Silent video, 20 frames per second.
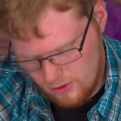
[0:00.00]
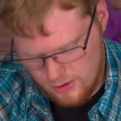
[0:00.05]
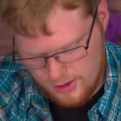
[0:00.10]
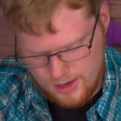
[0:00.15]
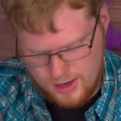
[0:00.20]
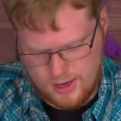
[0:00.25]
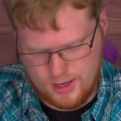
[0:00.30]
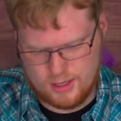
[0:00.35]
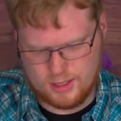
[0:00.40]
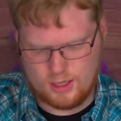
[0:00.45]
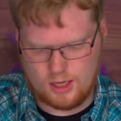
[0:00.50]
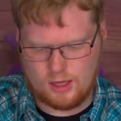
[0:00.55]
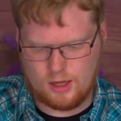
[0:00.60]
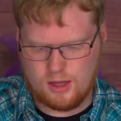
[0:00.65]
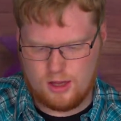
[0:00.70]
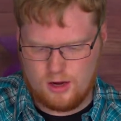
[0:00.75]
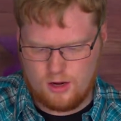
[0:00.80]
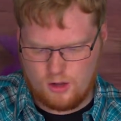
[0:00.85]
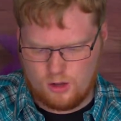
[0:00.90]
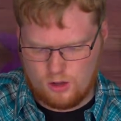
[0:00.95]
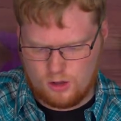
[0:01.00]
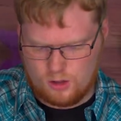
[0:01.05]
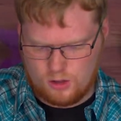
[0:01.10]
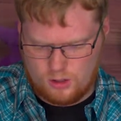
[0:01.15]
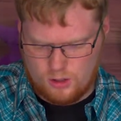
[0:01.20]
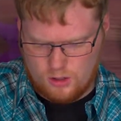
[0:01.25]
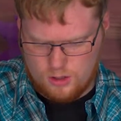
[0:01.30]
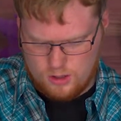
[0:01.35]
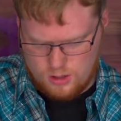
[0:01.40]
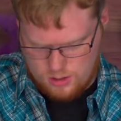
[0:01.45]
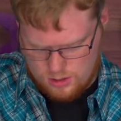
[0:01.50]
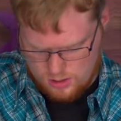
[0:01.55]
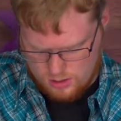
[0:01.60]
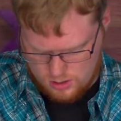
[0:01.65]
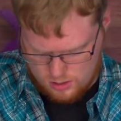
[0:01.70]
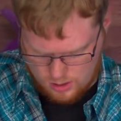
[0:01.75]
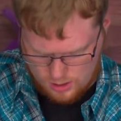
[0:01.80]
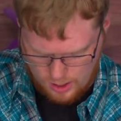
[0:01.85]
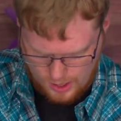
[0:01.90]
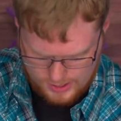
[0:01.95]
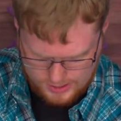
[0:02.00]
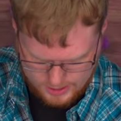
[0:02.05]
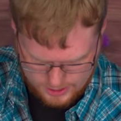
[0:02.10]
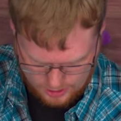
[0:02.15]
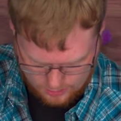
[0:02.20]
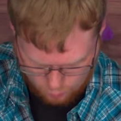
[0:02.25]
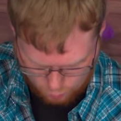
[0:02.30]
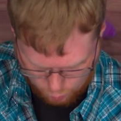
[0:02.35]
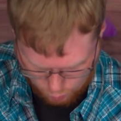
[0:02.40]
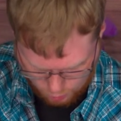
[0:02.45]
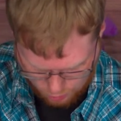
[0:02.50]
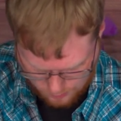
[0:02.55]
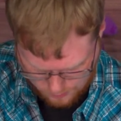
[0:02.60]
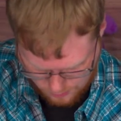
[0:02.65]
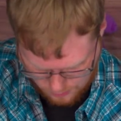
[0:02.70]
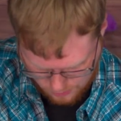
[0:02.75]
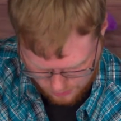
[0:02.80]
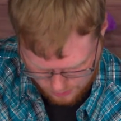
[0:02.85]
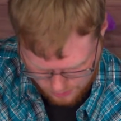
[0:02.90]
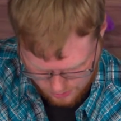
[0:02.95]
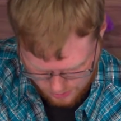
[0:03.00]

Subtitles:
is a little, I'd say, warmer